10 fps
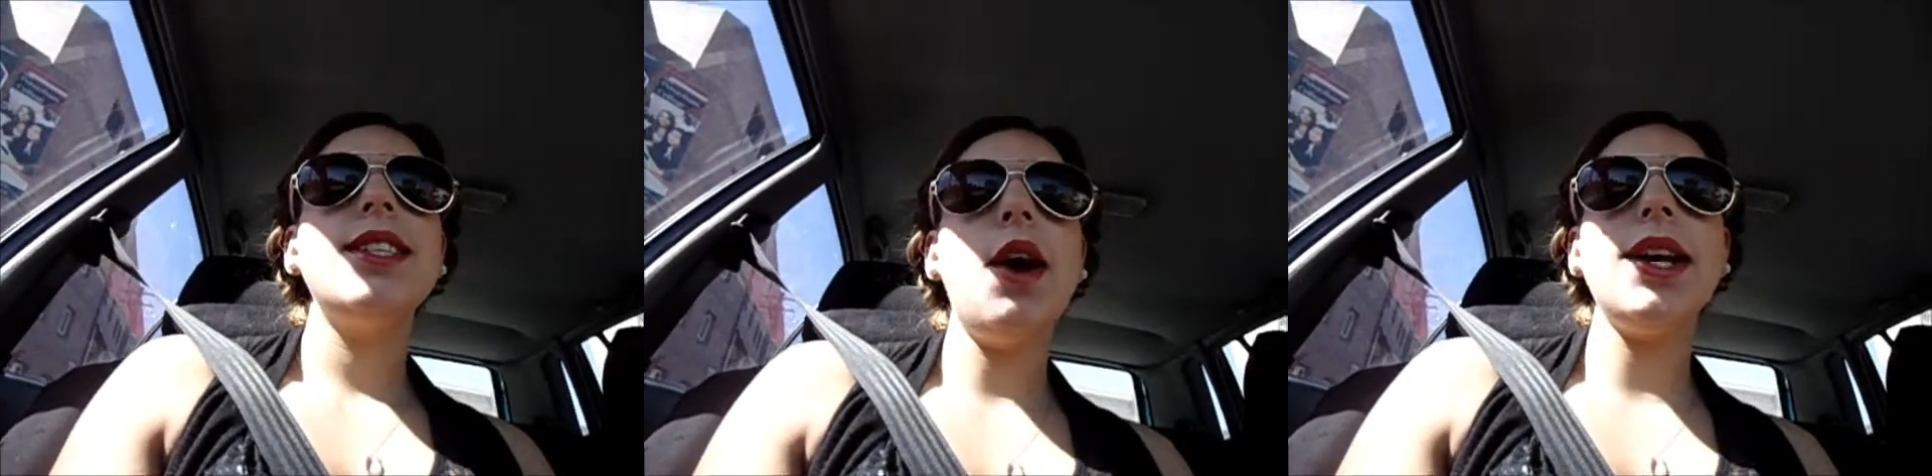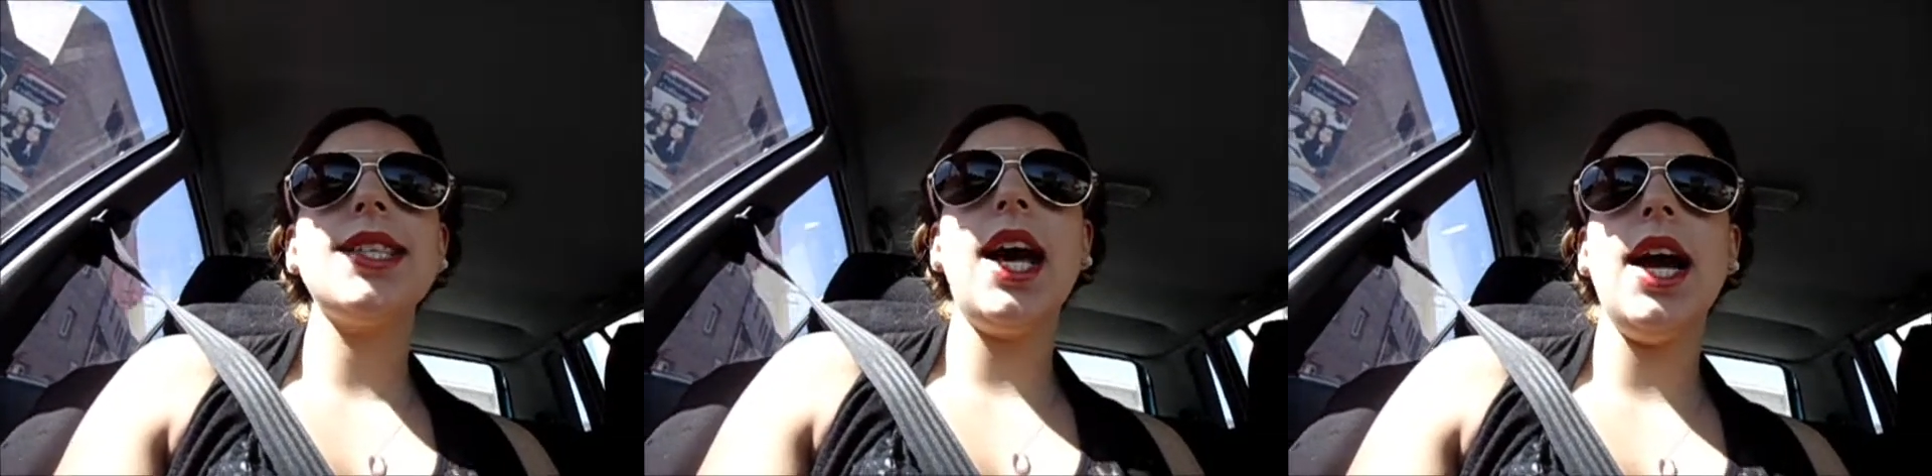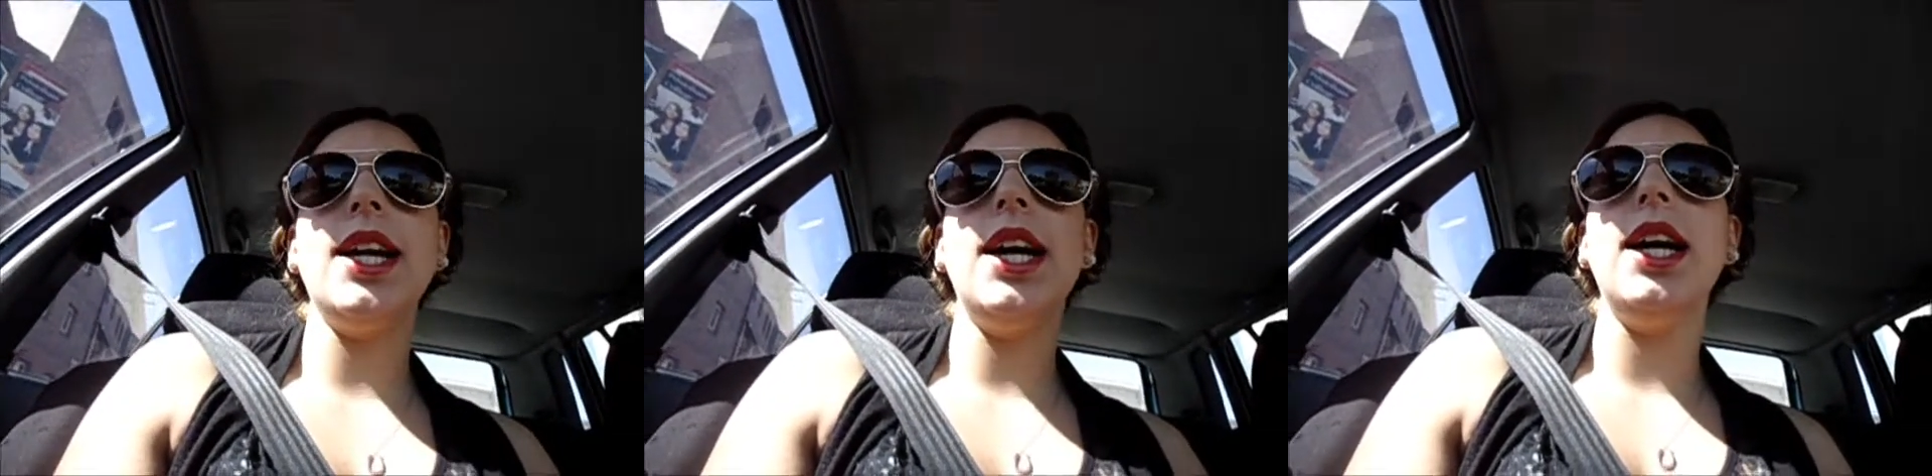So
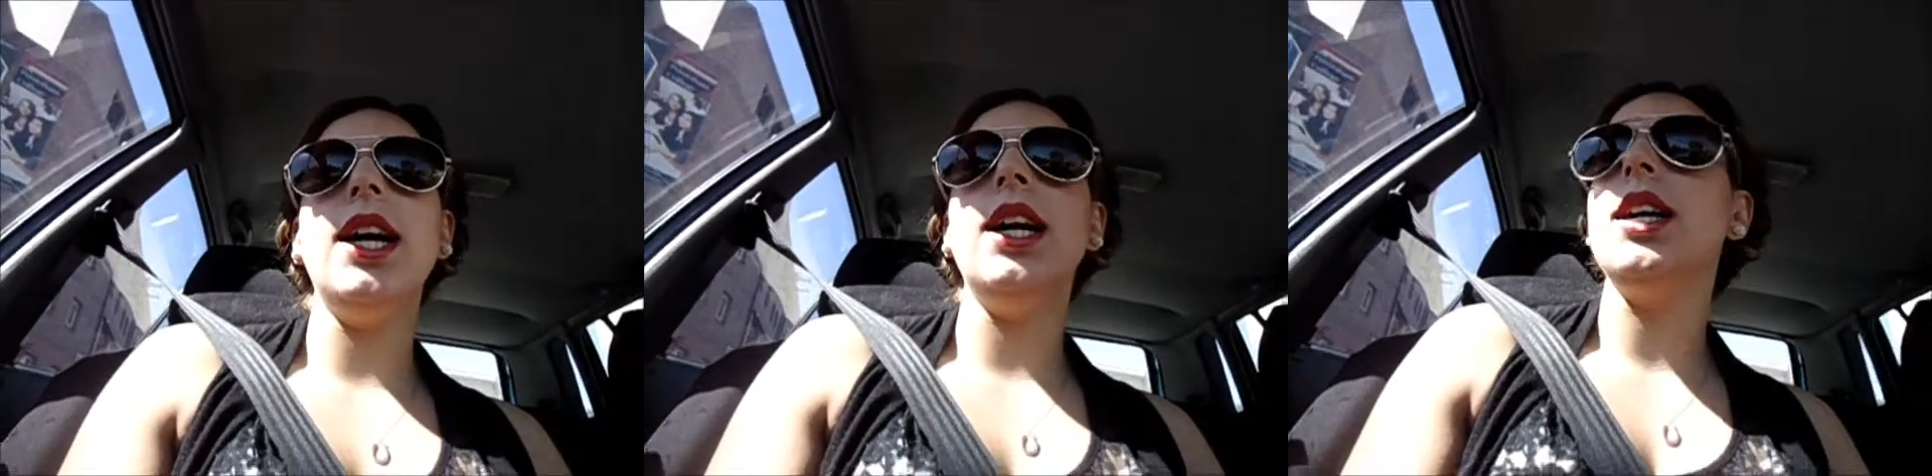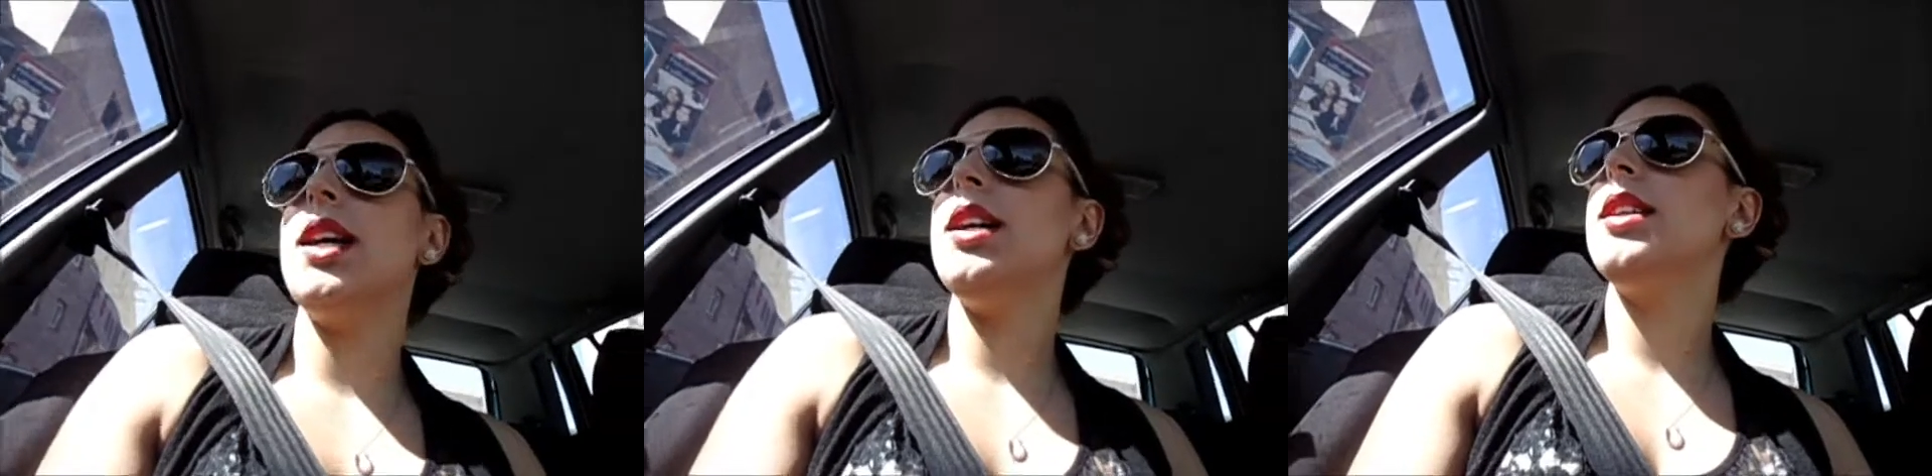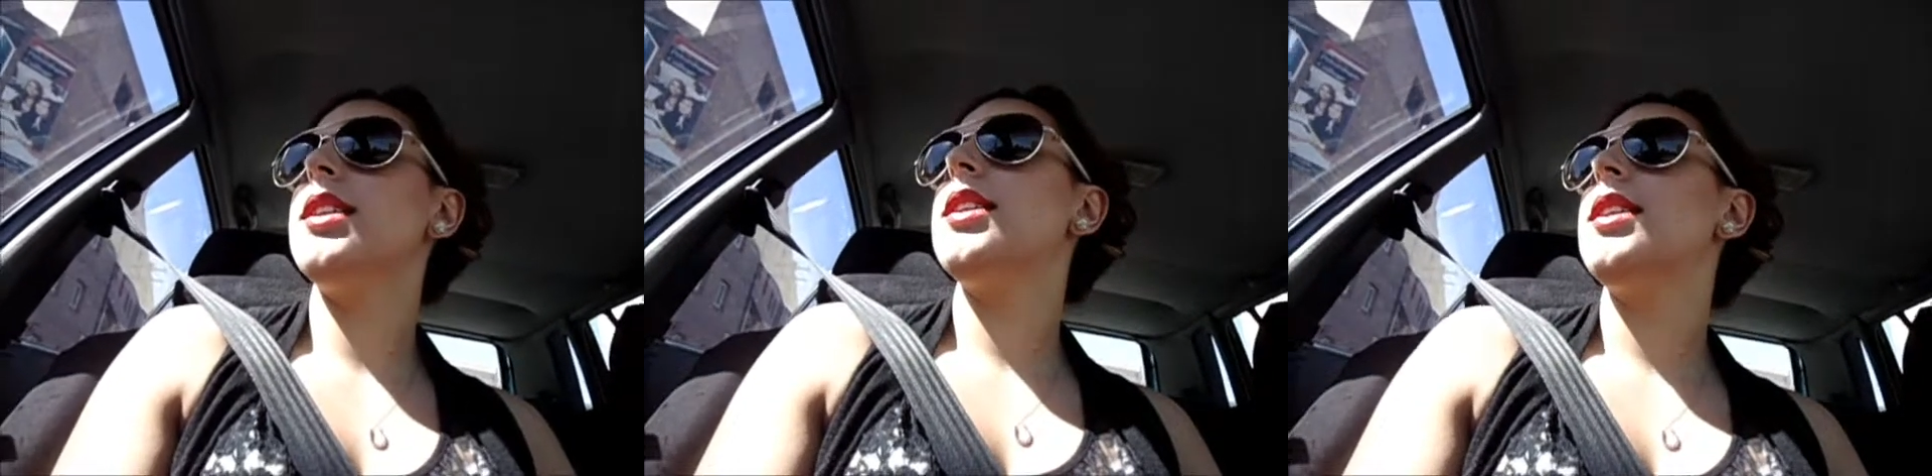excited!
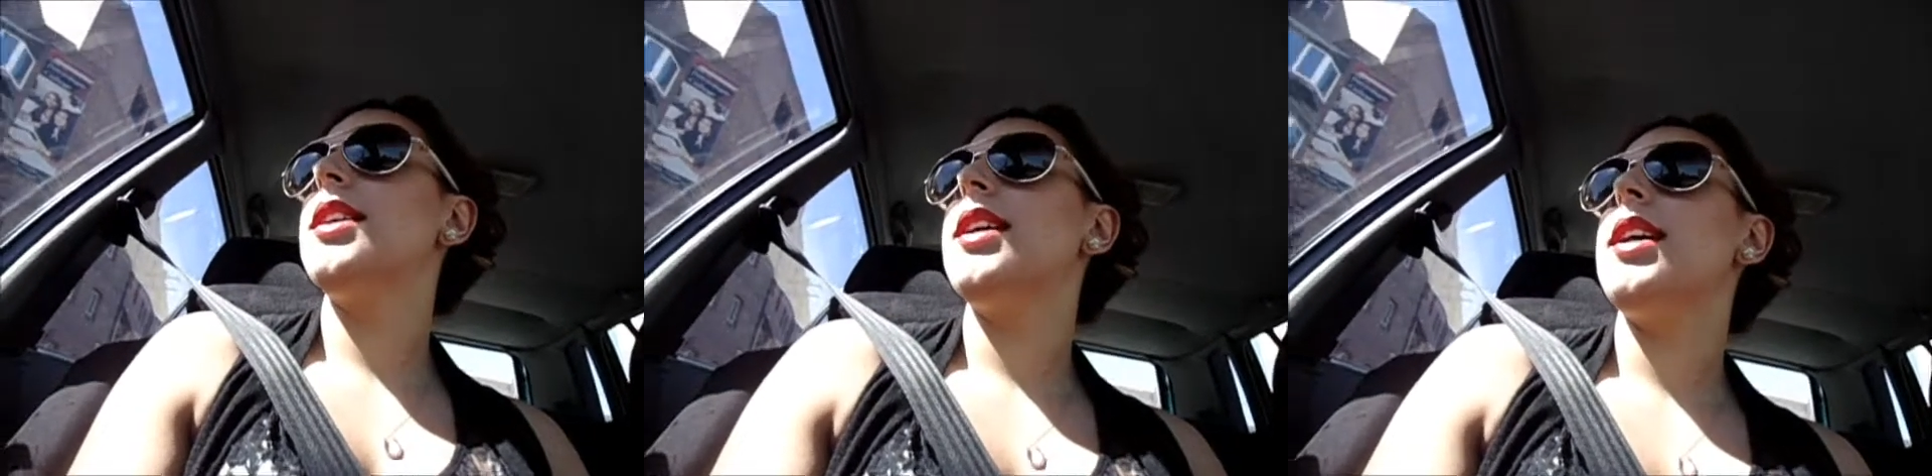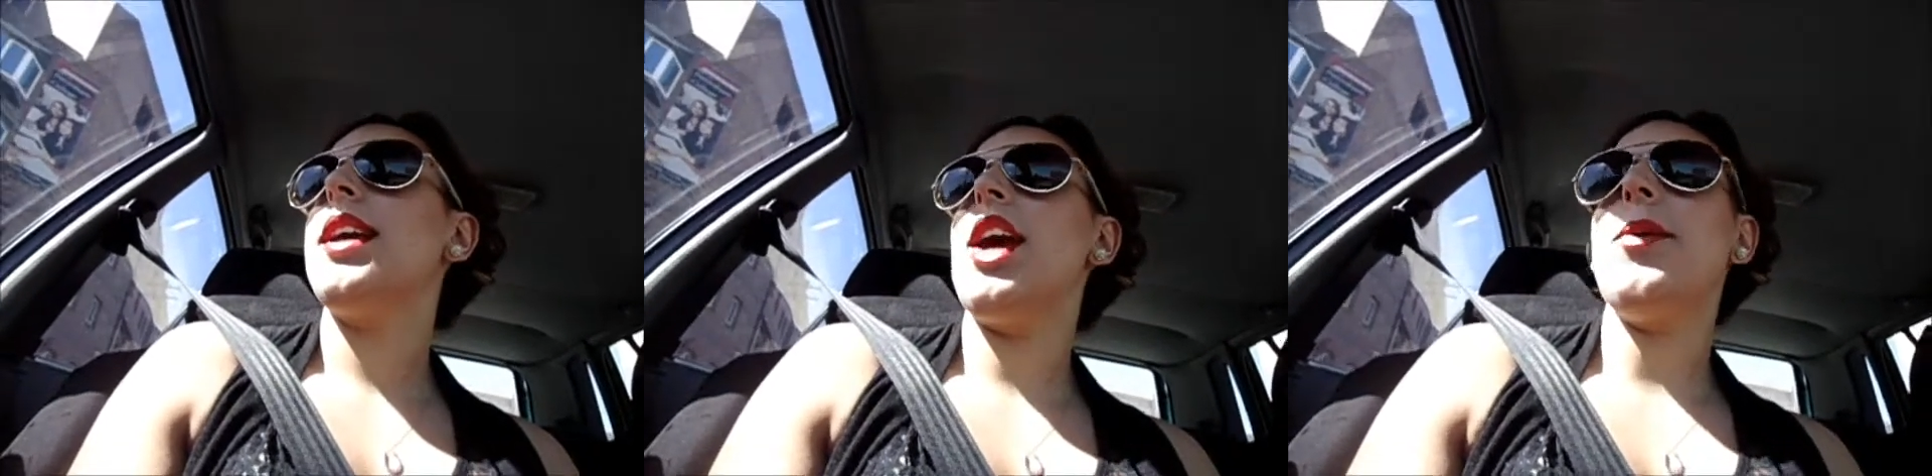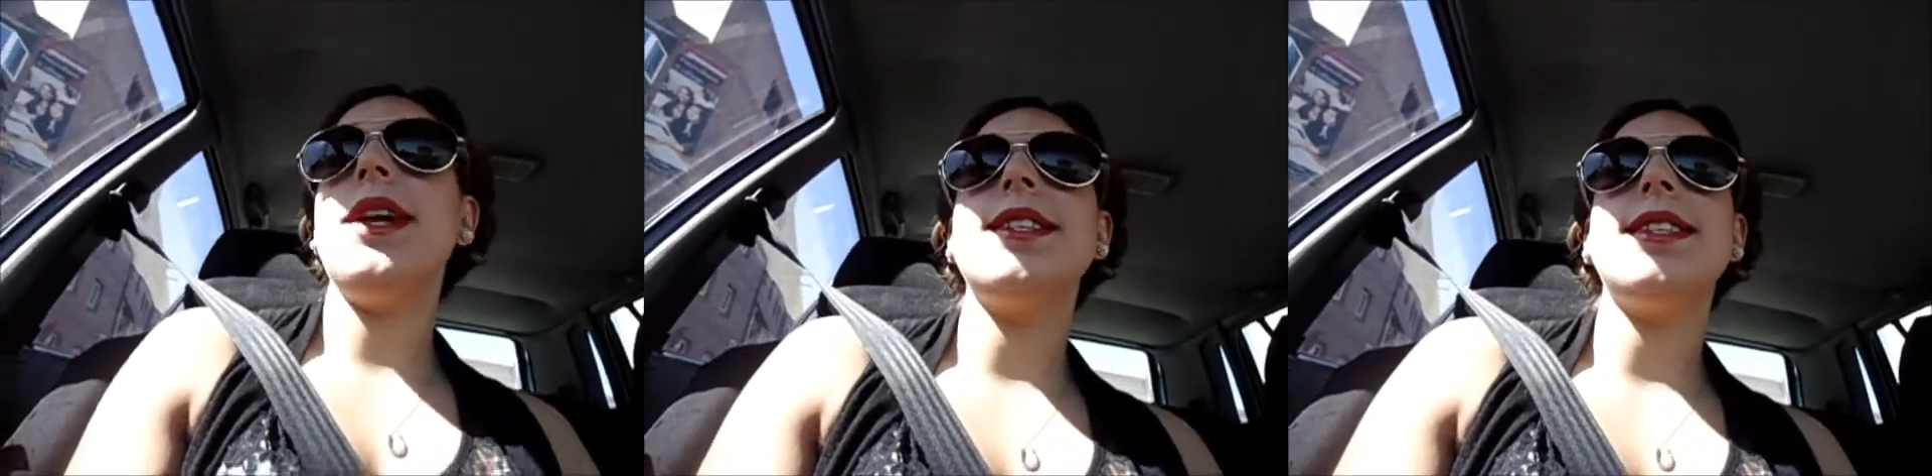
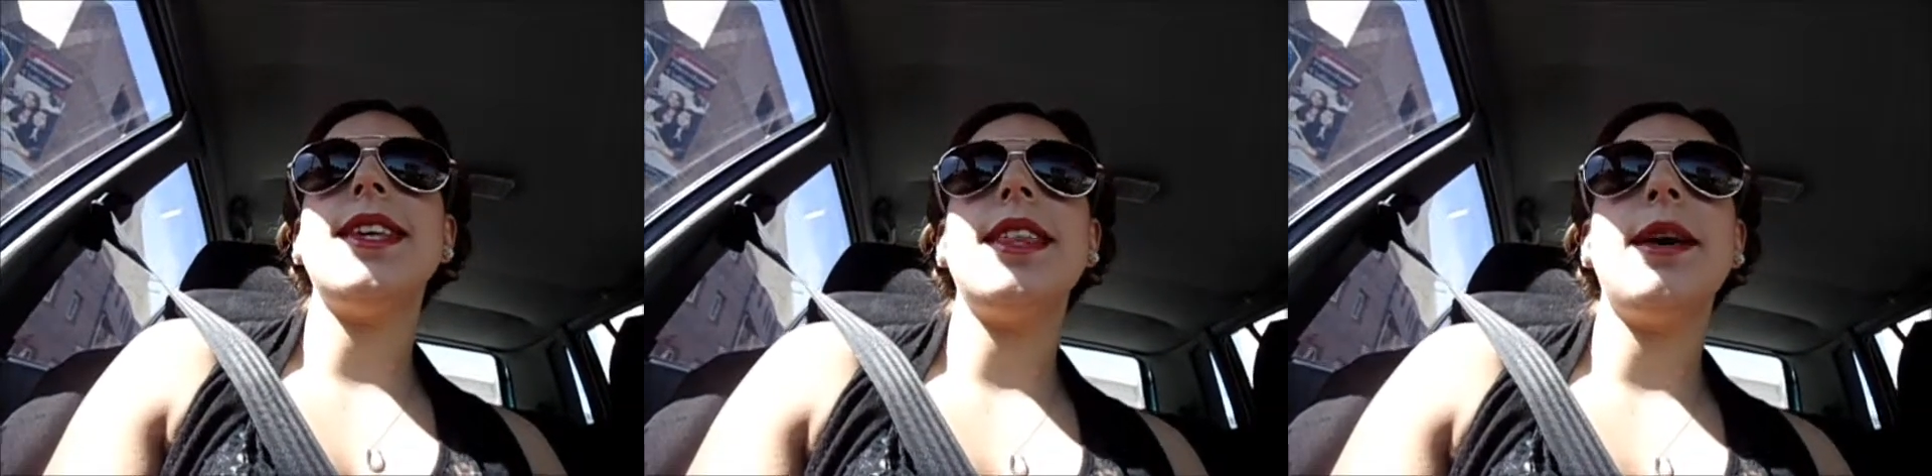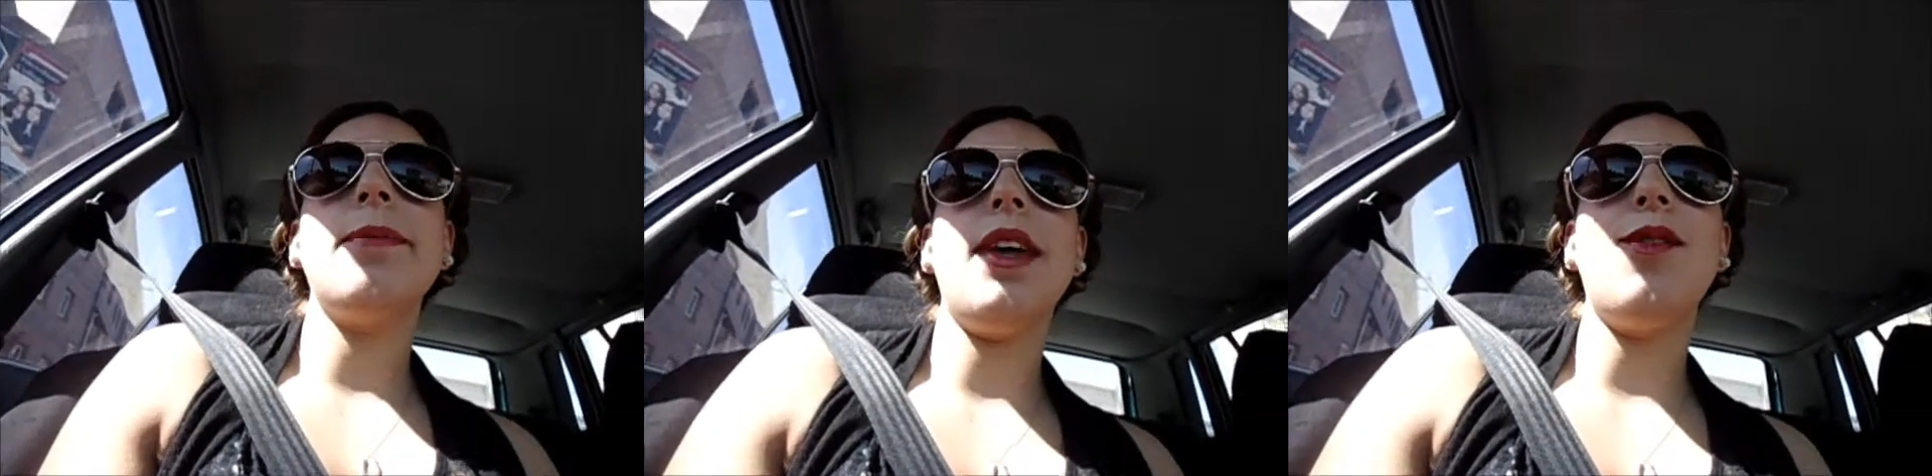Can't wait to see them.